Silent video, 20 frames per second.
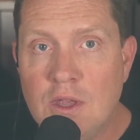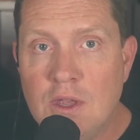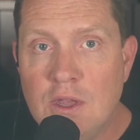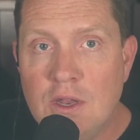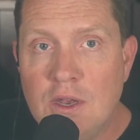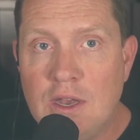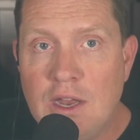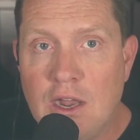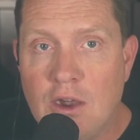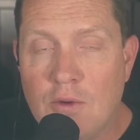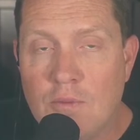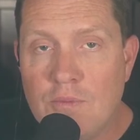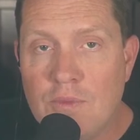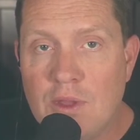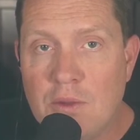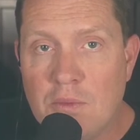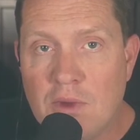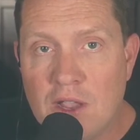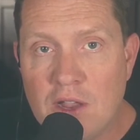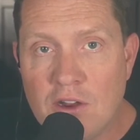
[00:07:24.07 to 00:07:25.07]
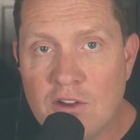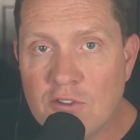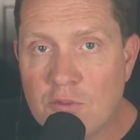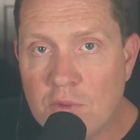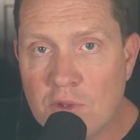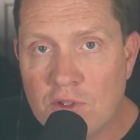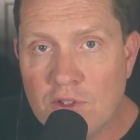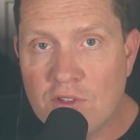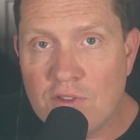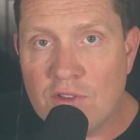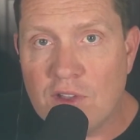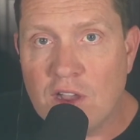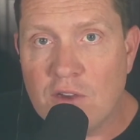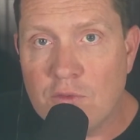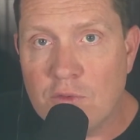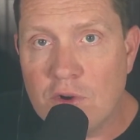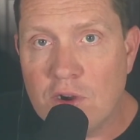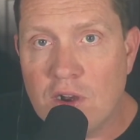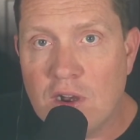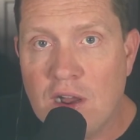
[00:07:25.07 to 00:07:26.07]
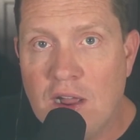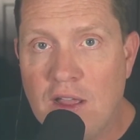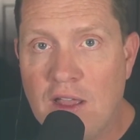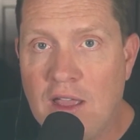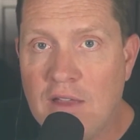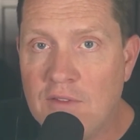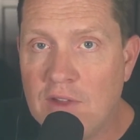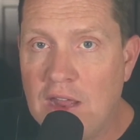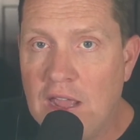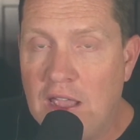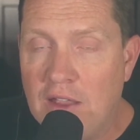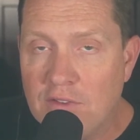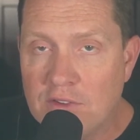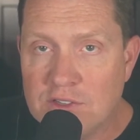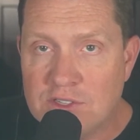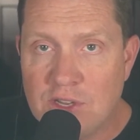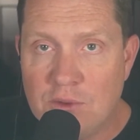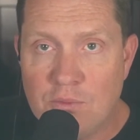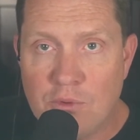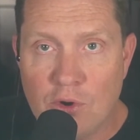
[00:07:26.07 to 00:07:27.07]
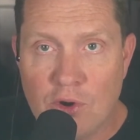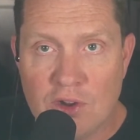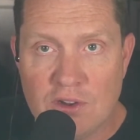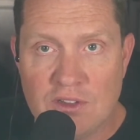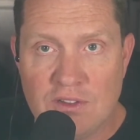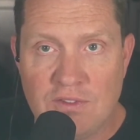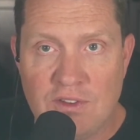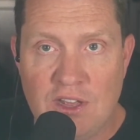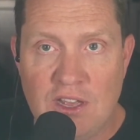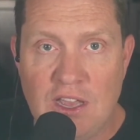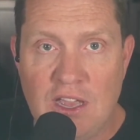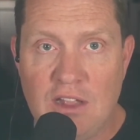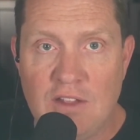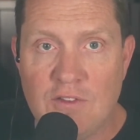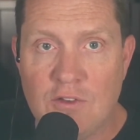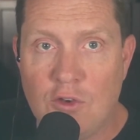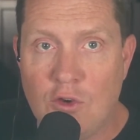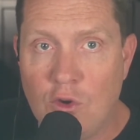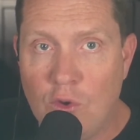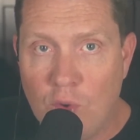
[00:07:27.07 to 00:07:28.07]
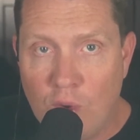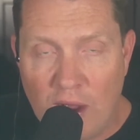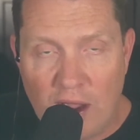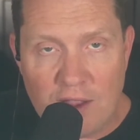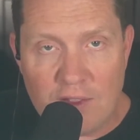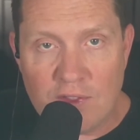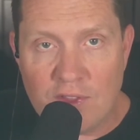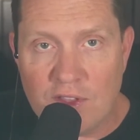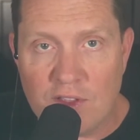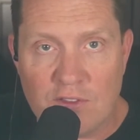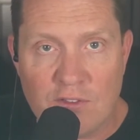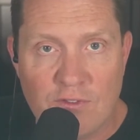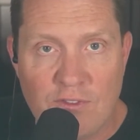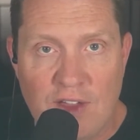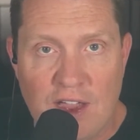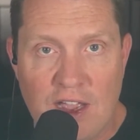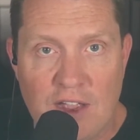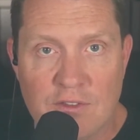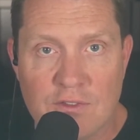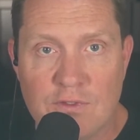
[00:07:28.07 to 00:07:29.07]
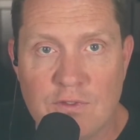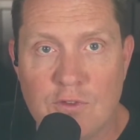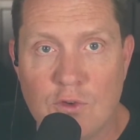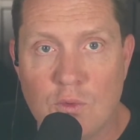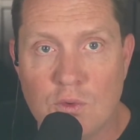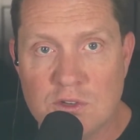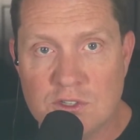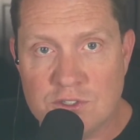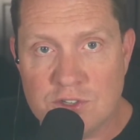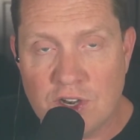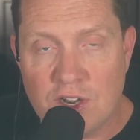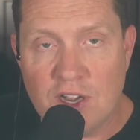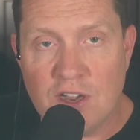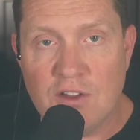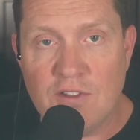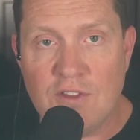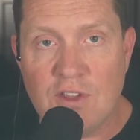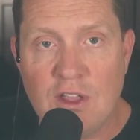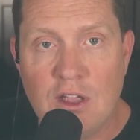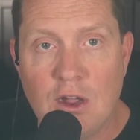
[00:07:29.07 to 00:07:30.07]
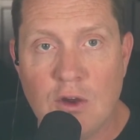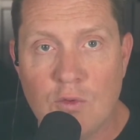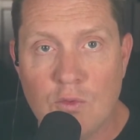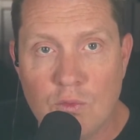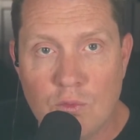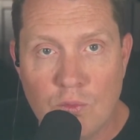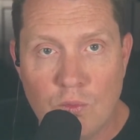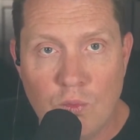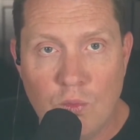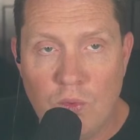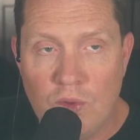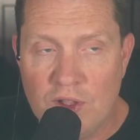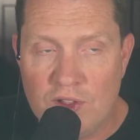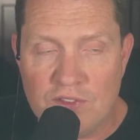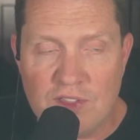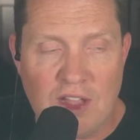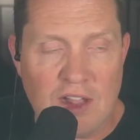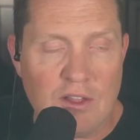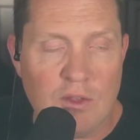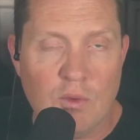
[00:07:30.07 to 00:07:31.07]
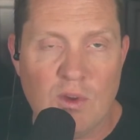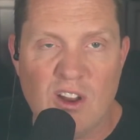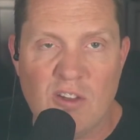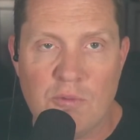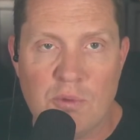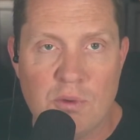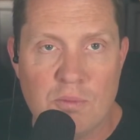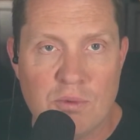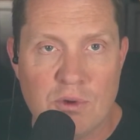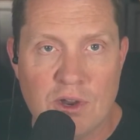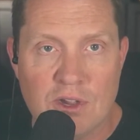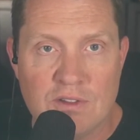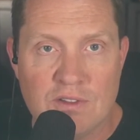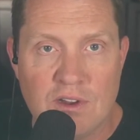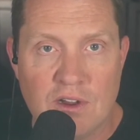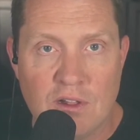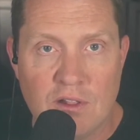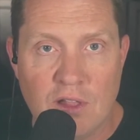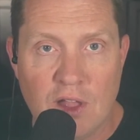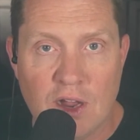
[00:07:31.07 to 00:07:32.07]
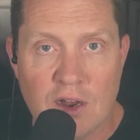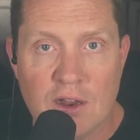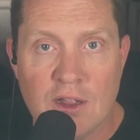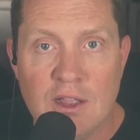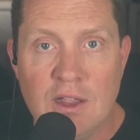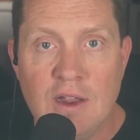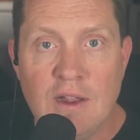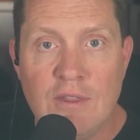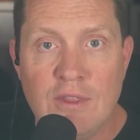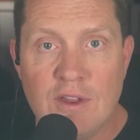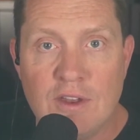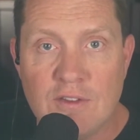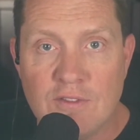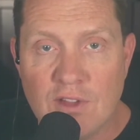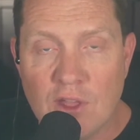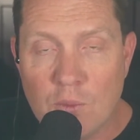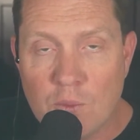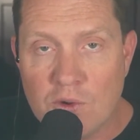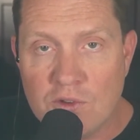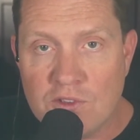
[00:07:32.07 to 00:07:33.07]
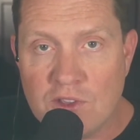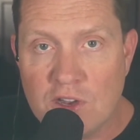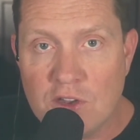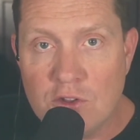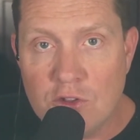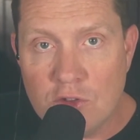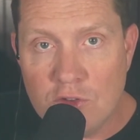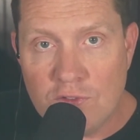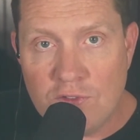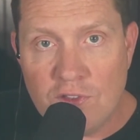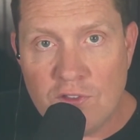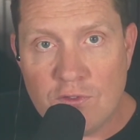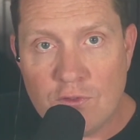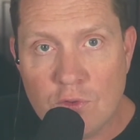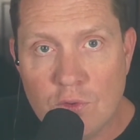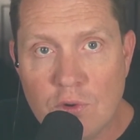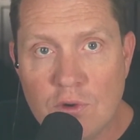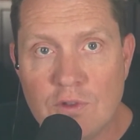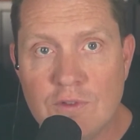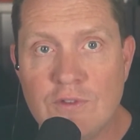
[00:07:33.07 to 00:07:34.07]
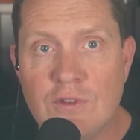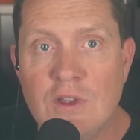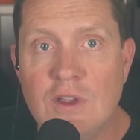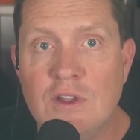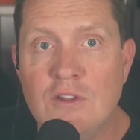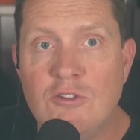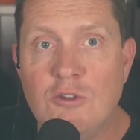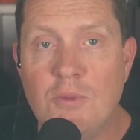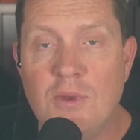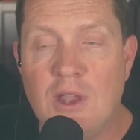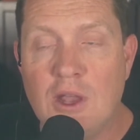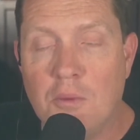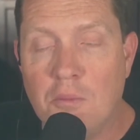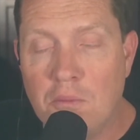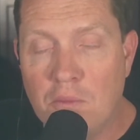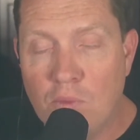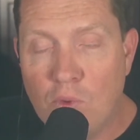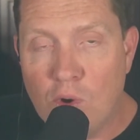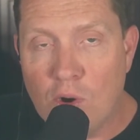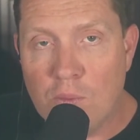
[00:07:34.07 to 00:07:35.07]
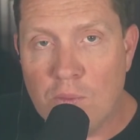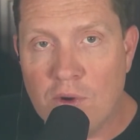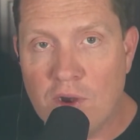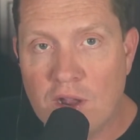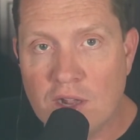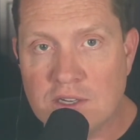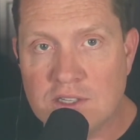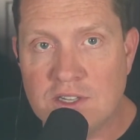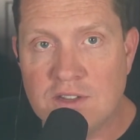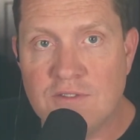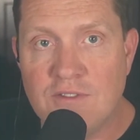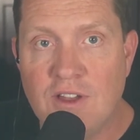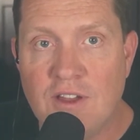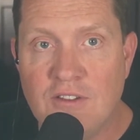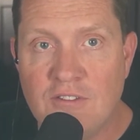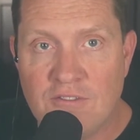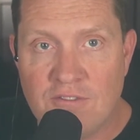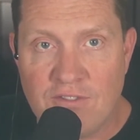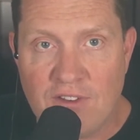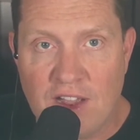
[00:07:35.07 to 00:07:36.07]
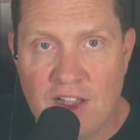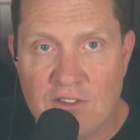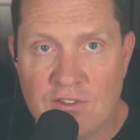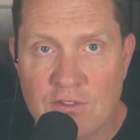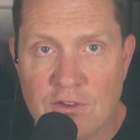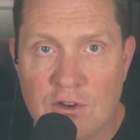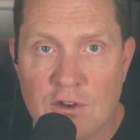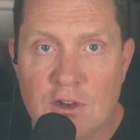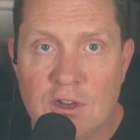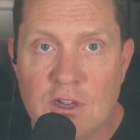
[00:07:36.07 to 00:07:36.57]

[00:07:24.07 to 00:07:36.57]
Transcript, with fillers: Now, in my years of building software, I haven't ever seen productivity gains quite this fast. So we're starting to see a, exactly what I've been predicting all along that developers can use these tools to become more productive faster.